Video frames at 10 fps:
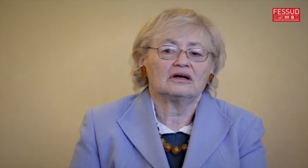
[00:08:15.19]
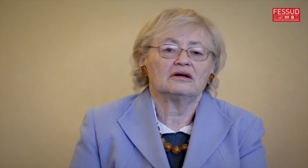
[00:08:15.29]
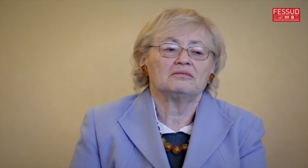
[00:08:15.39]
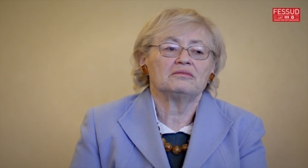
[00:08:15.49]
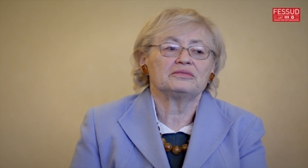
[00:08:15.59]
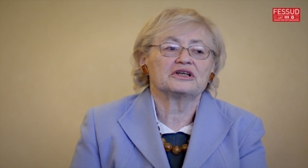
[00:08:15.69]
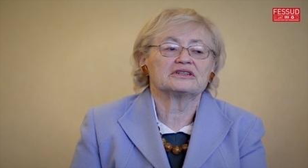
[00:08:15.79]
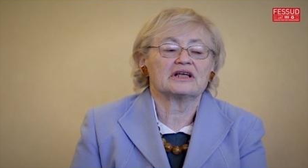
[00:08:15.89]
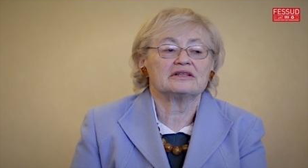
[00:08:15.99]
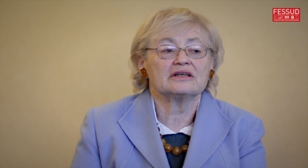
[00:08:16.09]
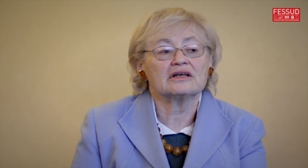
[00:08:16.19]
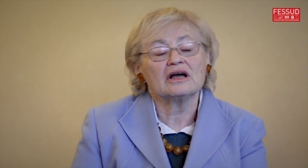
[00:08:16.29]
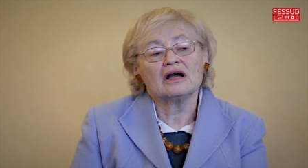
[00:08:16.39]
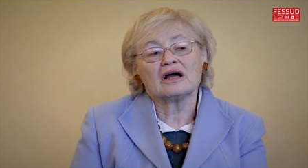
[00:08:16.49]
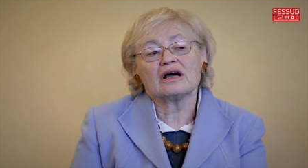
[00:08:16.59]
Um, because I think
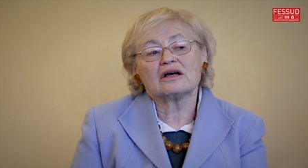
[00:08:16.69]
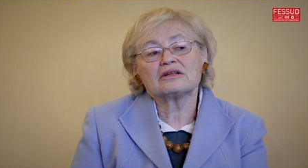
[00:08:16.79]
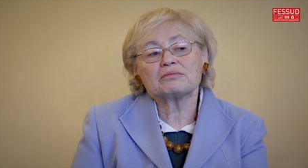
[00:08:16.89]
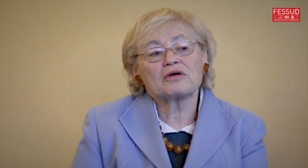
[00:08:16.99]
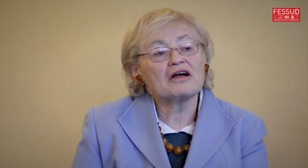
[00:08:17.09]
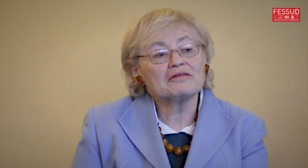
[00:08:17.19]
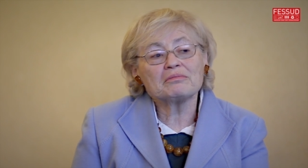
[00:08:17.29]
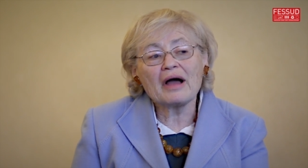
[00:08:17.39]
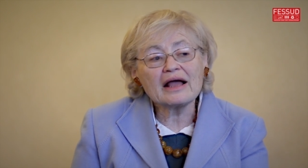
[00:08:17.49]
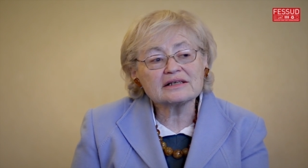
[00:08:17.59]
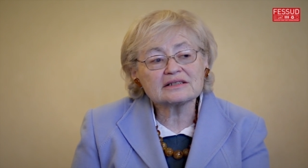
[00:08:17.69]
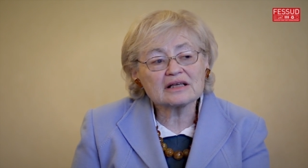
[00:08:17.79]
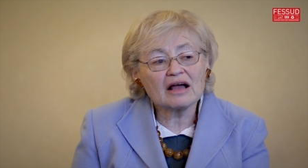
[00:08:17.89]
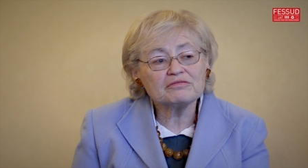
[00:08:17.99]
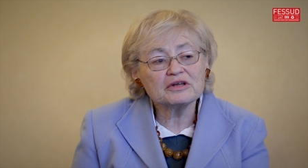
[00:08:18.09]
uh, the private banks
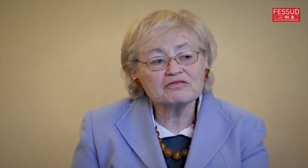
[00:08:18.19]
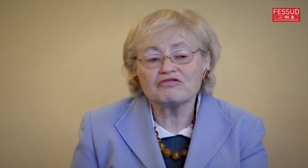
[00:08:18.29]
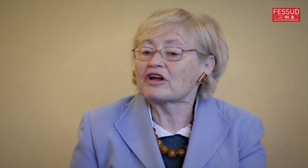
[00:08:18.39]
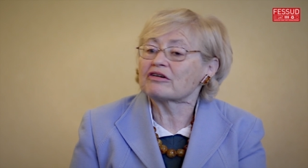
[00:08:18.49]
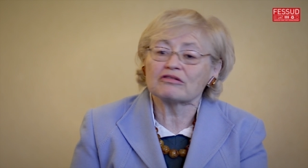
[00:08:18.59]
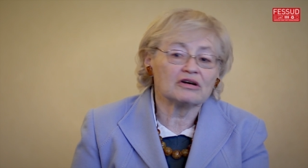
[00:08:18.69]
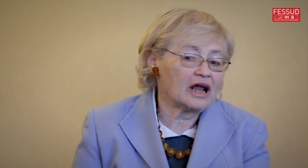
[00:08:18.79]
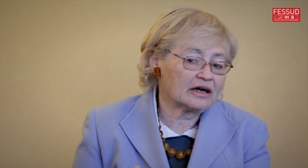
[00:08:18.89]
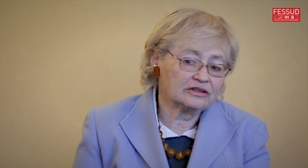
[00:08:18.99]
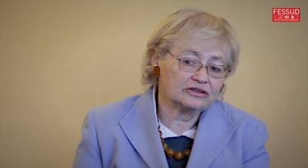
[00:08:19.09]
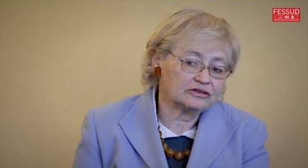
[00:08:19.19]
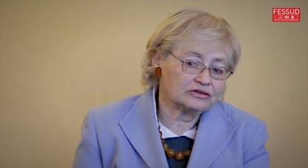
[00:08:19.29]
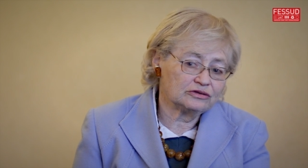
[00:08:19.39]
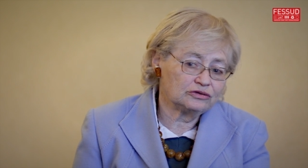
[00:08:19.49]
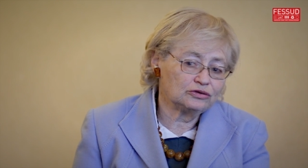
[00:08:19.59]
have been very reluctant
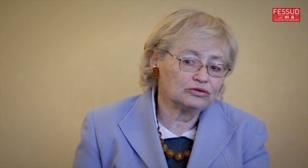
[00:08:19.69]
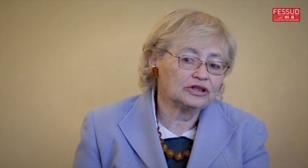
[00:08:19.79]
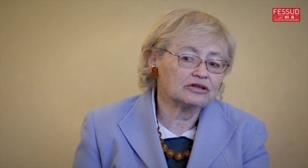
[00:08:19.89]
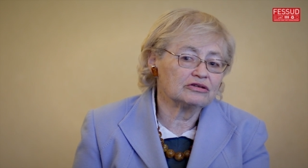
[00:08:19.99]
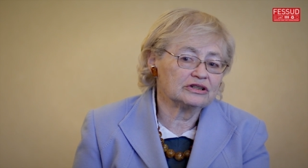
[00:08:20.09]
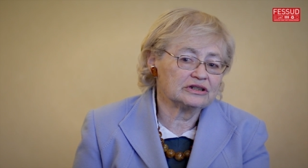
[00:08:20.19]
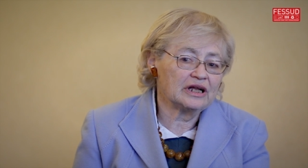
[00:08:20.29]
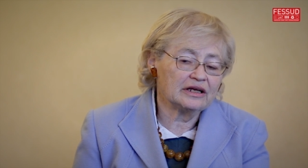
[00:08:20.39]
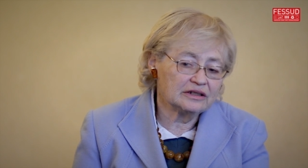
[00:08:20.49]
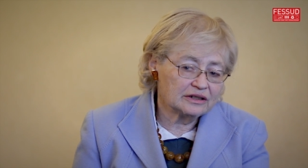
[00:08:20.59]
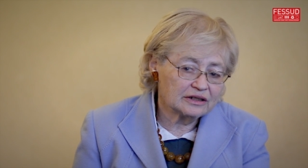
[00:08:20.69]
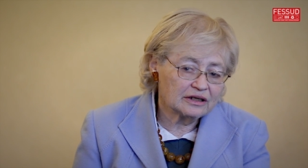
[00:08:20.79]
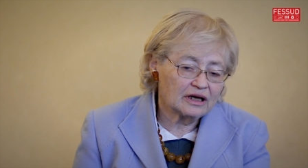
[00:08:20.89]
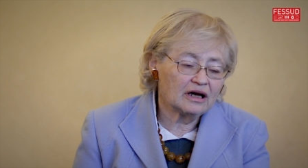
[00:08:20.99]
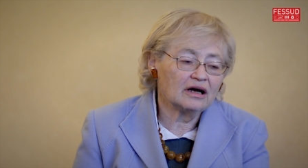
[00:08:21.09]
to increase
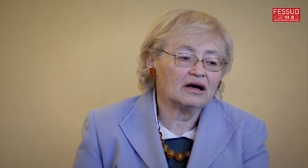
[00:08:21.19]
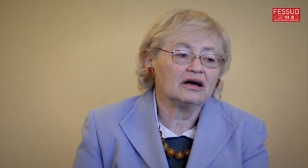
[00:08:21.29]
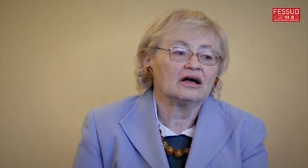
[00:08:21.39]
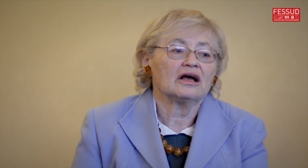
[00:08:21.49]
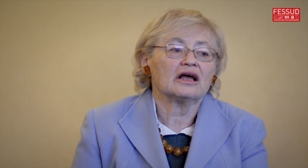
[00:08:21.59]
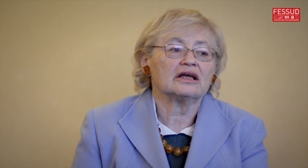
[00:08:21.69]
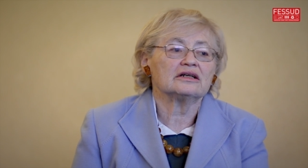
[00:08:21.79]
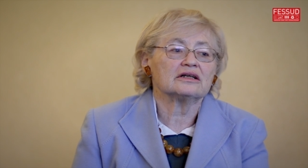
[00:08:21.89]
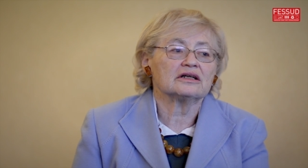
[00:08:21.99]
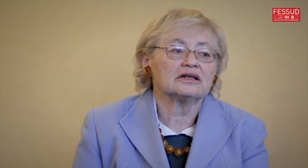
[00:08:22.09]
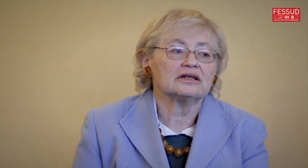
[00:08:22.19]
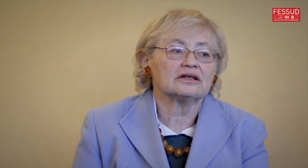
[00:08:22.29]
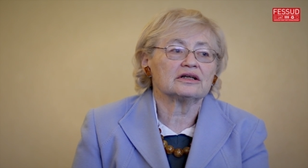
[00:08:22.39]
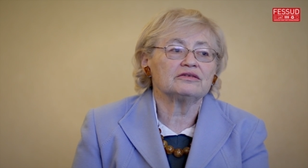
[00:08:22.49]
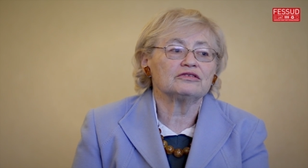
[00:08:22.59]
lending, uh, in,
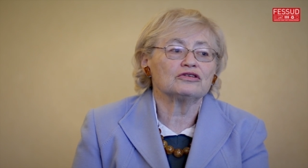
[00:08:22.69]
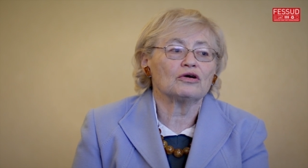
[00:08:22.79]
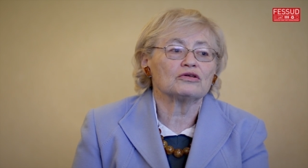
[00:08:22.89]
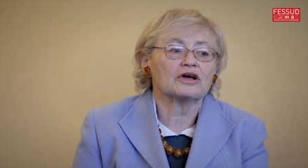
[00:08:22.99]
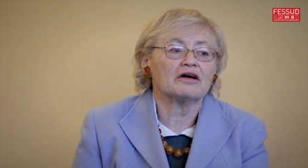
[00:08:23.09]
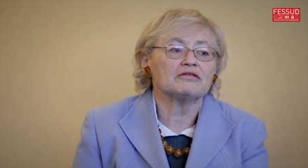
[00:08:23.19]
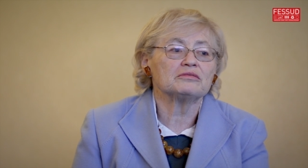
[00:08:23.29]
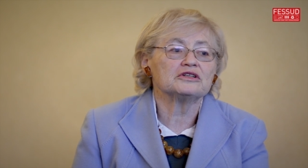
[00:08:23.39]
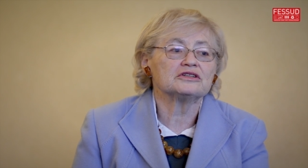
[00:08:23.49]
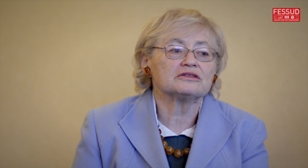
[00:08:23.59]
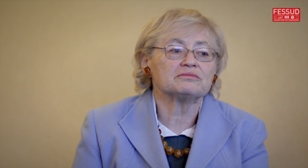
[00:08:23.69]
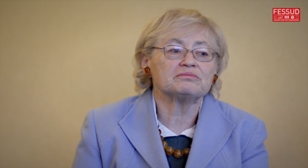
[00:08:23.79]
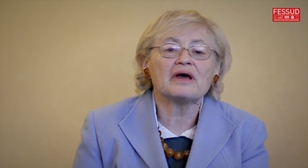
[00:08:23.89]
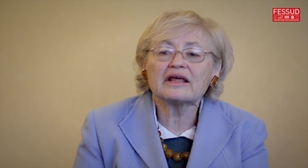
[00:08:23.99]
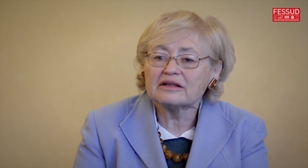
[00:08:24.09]
in, even though the governments
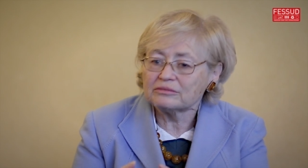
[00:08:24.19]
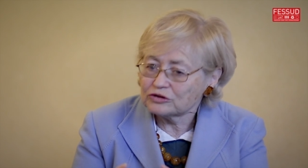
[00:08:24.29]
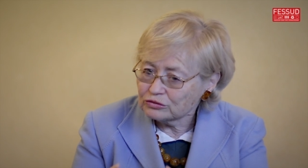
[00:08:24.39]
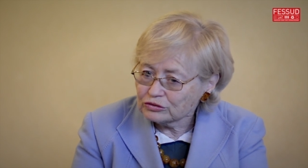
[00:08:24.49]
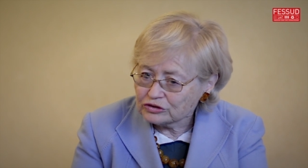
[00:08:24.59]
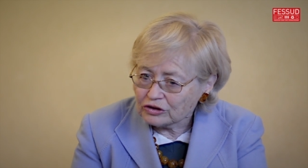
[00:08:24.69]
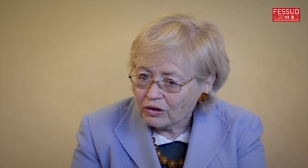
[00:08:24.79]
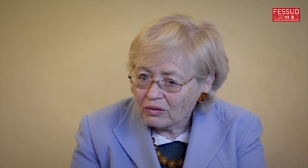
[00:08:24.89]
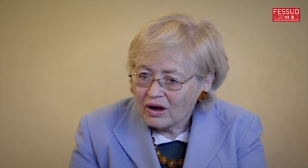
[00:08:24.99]
beg them to do so.